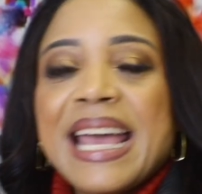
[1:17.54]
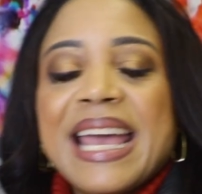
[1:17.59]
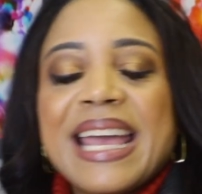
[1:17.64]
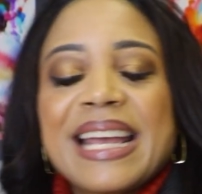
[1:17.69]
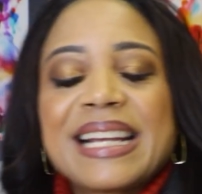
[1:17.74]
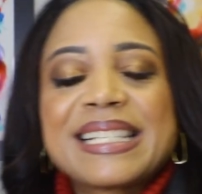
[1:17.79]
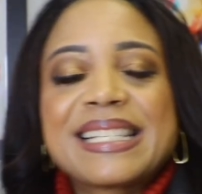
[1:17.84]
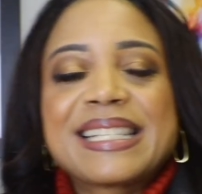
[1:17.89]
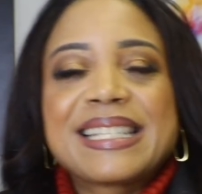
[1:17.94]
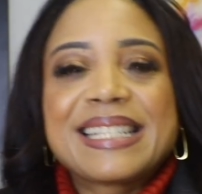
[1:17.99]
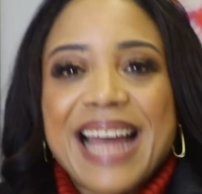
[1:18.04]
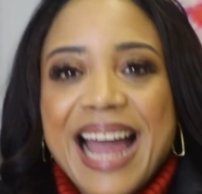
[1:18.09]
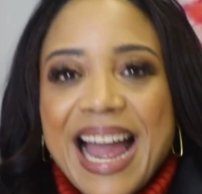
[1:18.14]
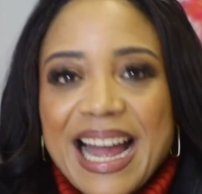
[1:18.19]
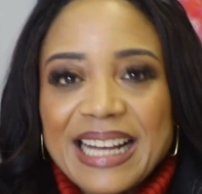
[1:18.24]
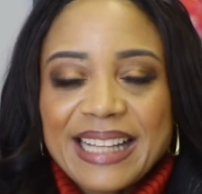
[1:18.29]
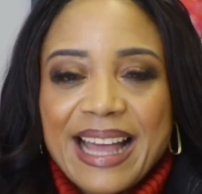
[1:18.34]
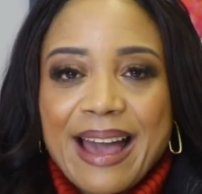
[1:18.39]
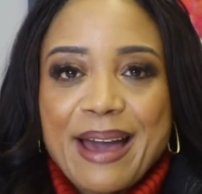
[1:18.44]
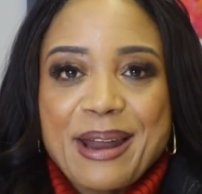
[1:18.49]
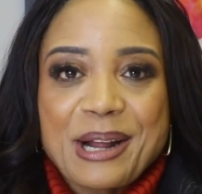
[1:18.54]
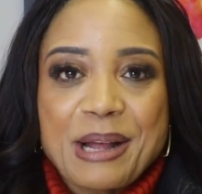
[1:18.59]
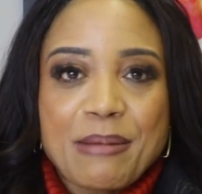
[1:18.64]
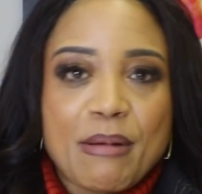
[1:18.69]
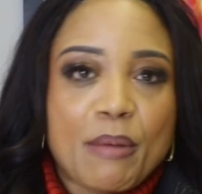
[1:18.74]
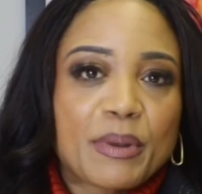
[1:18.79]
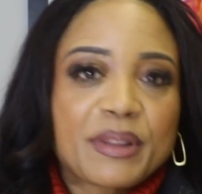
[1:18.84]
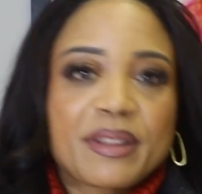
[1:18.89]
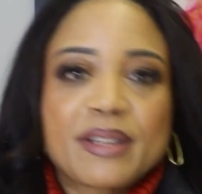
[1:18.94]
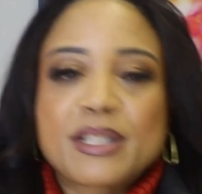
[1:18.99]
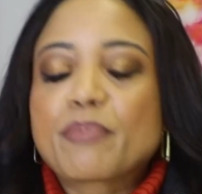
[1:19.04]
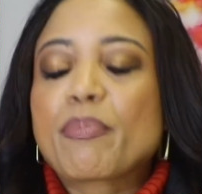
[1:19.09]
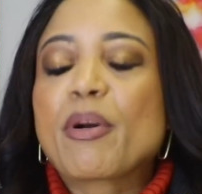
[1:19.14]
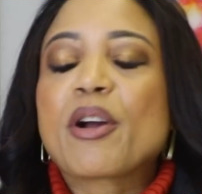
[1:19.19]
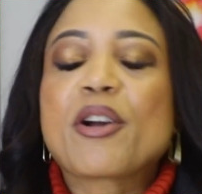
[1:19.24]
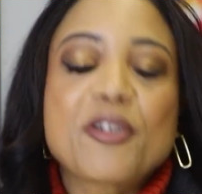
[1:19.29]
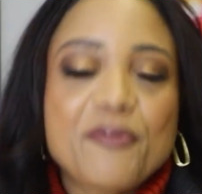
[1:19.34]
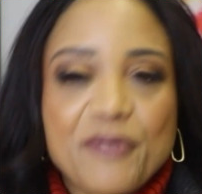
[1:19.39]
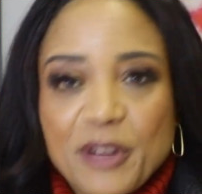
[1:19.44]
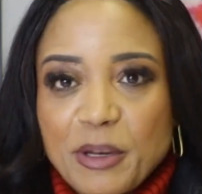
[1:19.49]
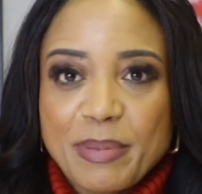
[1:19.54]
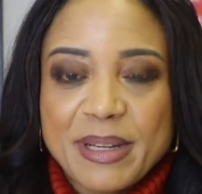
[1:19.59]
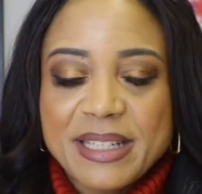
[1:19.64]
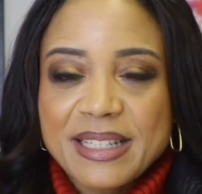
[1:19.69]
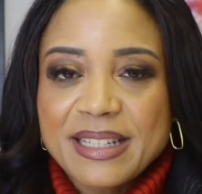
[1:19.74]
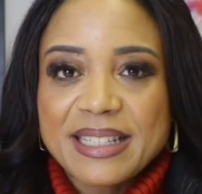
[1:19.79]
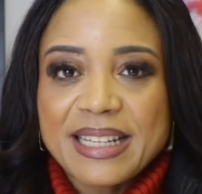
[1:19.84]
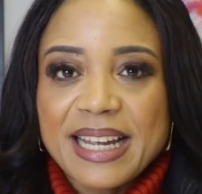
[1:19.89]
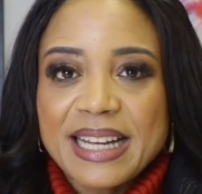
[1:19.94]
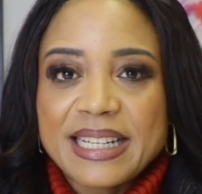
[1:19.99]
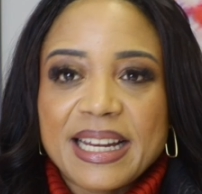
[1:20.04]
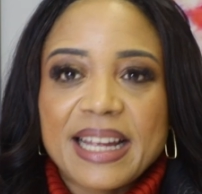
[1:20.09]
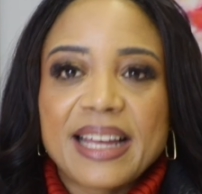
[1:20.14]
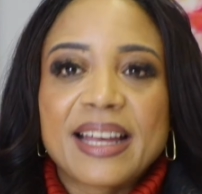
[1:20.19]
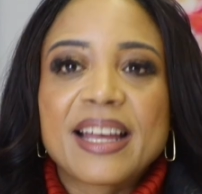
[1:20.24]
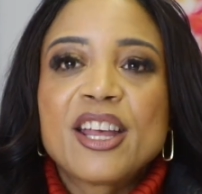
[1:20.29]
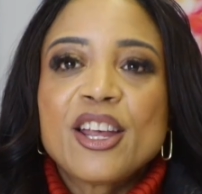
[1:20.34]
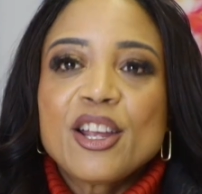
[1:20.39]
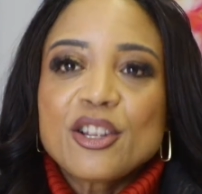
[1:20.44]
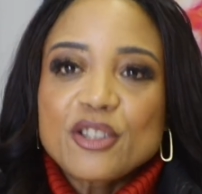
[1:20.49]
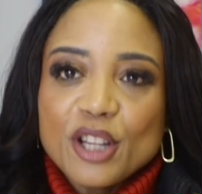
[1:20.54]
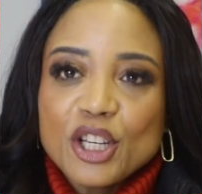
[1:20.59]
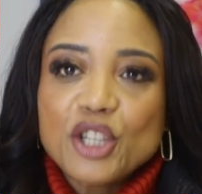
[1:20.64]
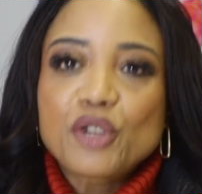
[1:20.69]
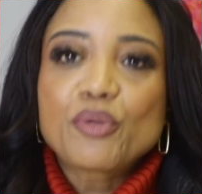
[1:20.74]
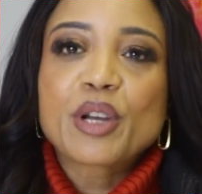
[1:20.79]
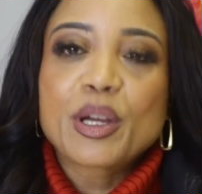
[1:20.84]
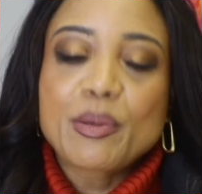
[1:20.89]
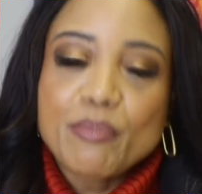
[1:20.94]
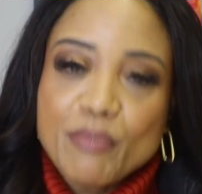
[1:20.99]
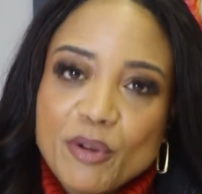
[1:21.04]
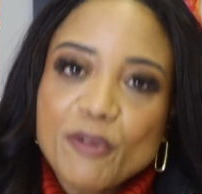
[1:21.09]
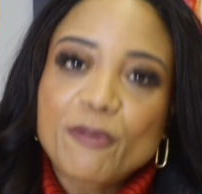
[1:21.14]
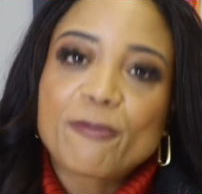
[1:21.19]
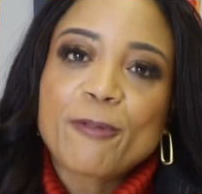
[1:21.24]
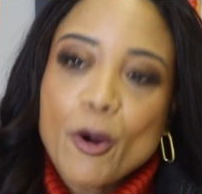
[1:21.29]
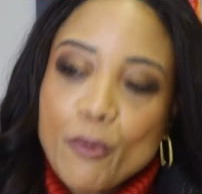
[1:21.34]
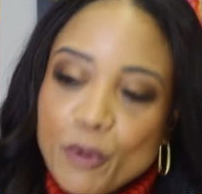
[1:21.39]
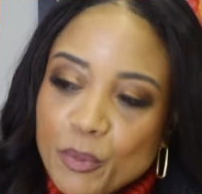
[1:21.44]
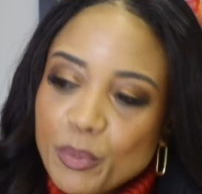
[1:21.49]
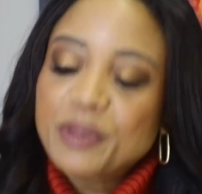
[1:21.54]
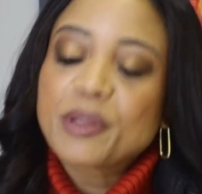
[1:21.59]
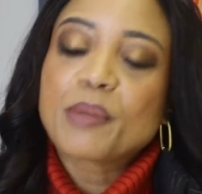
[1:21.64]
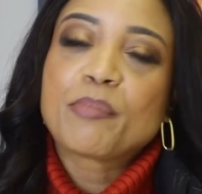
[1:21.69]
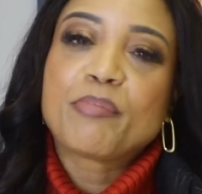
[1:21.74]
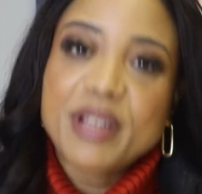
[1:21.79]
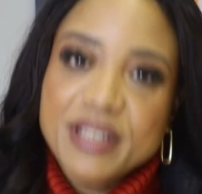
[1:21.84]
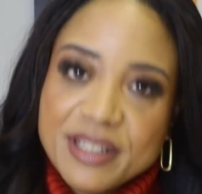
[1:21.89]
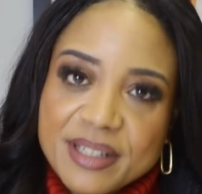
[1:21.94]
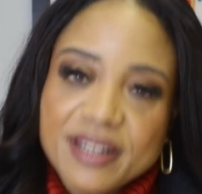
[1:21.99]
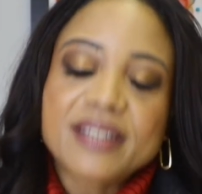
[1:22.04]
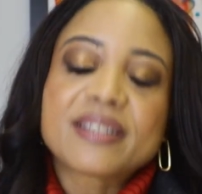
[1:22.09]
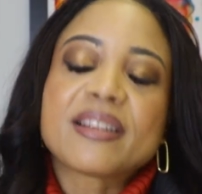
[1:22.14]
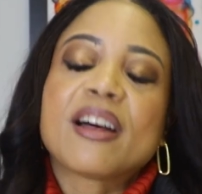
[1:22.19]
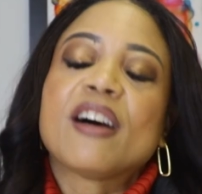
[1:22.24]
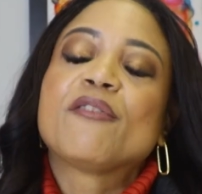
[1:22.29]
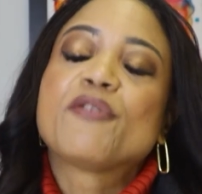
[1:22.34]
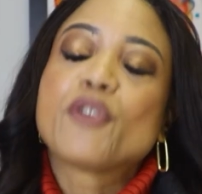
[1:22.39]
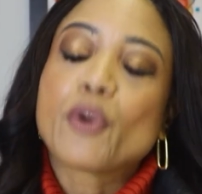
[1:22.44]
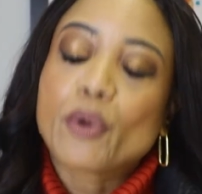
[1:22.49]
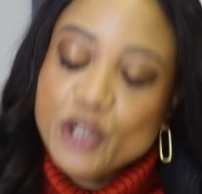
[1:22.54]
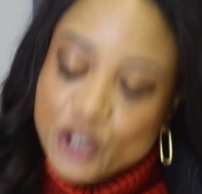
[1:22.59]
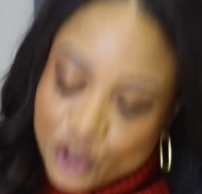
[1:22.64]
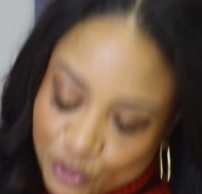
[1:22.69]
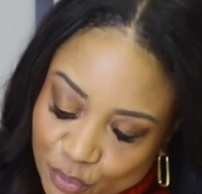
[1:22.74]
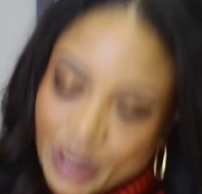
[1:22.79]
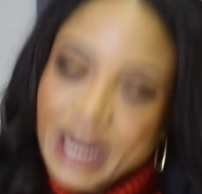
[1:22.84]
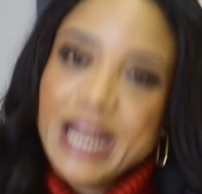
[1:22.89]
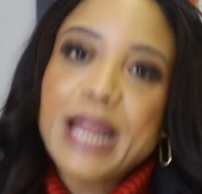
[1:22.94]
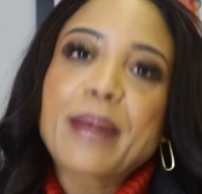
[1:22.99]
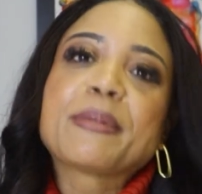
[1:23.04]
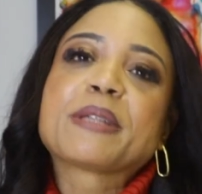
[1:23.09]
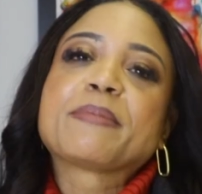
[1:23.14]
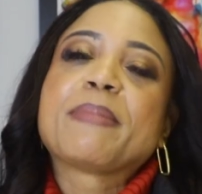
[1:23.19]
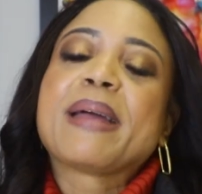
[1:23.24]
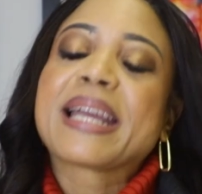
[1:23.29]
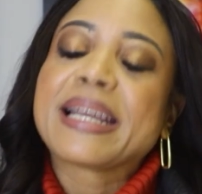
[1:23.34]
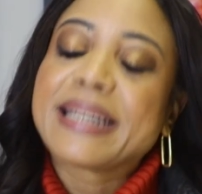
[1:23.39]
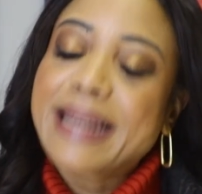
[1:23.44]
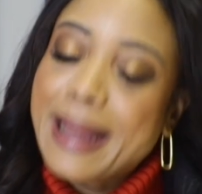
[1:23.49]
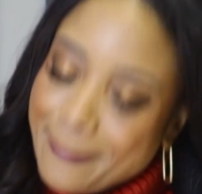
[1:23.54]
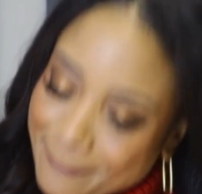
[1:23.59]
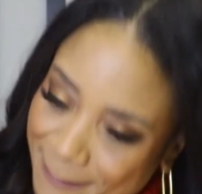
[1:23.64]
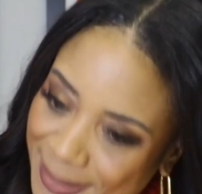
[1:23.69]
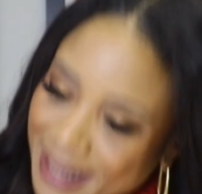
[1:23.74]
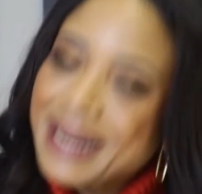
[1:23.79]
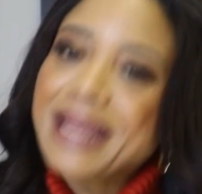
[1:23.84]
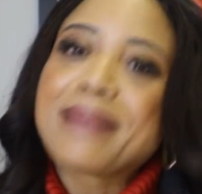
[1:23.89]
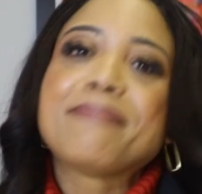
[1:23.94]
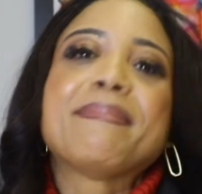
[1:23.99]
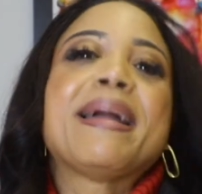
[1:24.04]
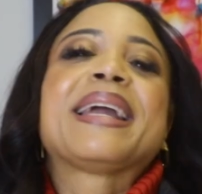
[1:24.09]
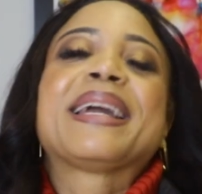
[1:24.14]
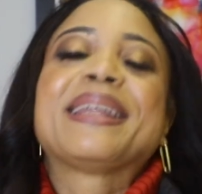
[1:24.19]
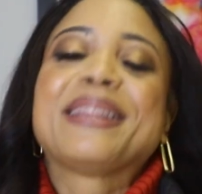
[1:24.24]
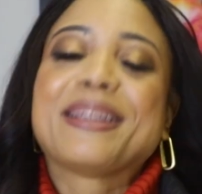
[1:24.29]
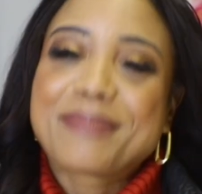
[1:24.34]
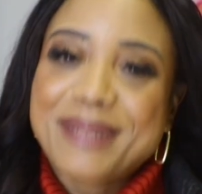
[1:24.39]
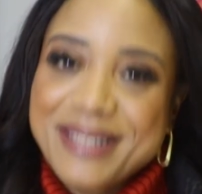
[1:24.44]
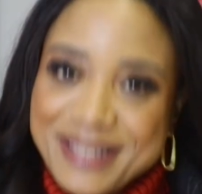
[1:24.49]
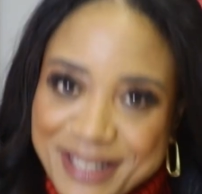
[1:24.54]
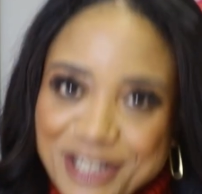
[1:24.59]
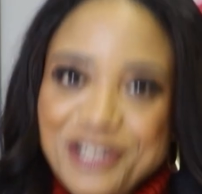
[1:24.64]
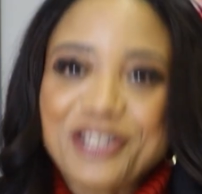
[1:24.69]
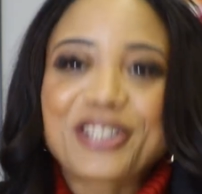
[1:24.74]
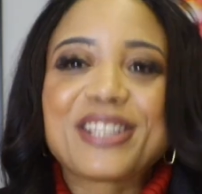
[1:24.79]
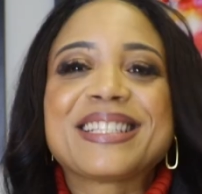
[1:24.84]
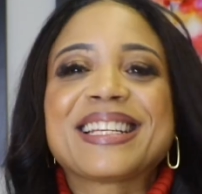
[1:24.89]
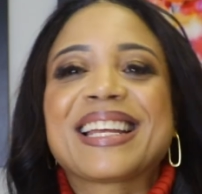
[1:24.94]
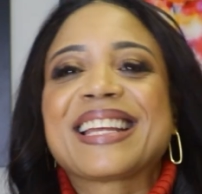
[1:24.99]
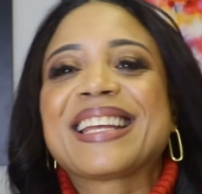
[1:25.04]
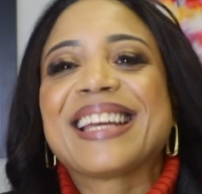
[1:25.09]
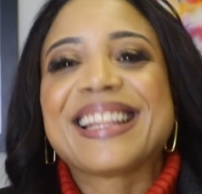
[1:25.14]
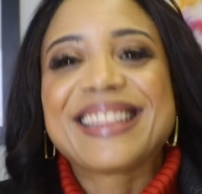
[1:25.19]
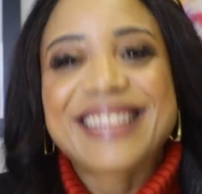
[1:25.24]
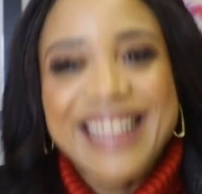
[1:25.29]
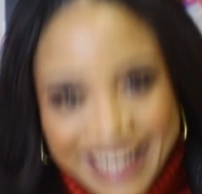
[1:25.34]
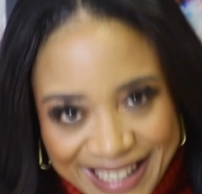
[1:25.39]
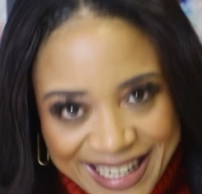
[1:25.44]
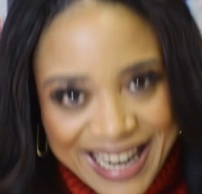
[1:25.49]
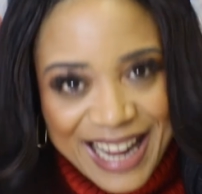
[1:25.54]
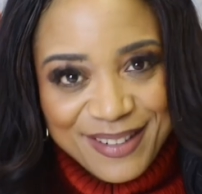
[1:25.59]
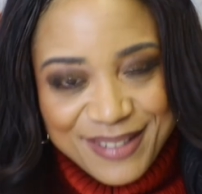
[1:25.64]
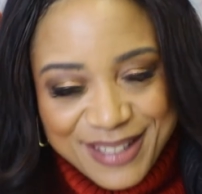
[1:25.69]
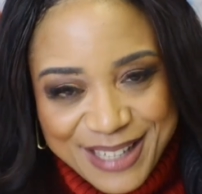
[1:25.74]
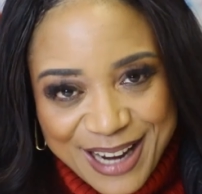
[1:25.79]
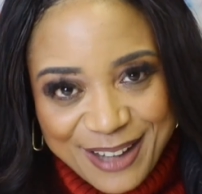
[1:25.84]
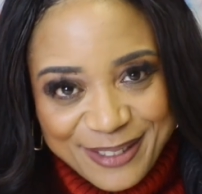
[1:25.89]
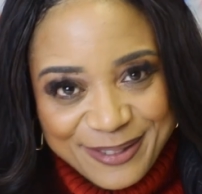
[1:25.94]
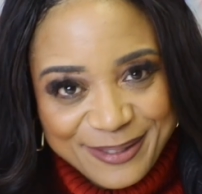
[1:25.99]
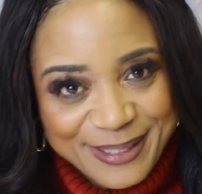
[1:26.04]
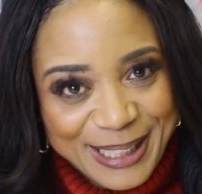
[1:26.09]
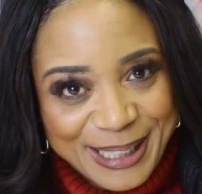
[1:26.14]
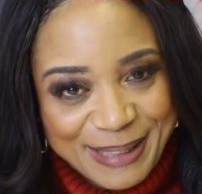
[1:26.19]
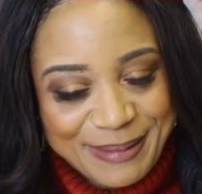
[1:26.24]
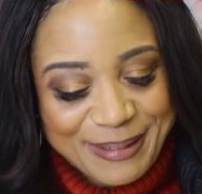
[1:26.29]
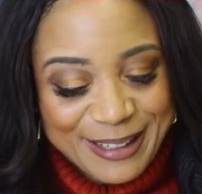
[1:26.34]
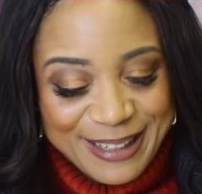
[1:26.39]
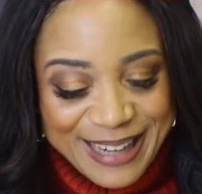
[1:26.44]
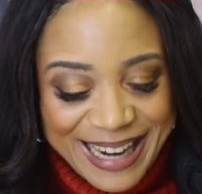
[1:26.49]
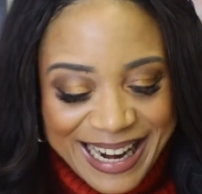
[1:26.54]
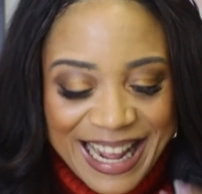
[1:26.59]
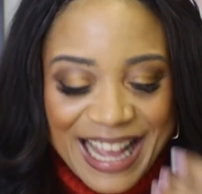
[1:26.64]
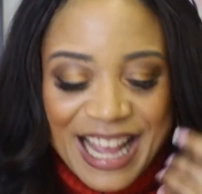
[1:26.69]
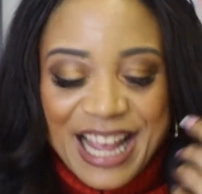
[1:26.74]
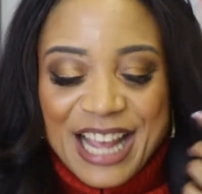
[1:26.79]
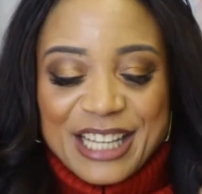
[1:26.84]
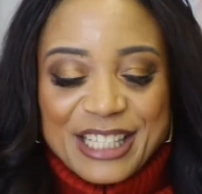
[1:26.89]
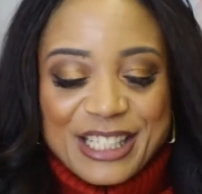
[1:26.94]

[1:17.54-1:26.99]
exactly how to come up with this perfect business idea so that you can move forward with the business of your dreams, making that money, making them decisions, and getting that lifestyle freedom, all right?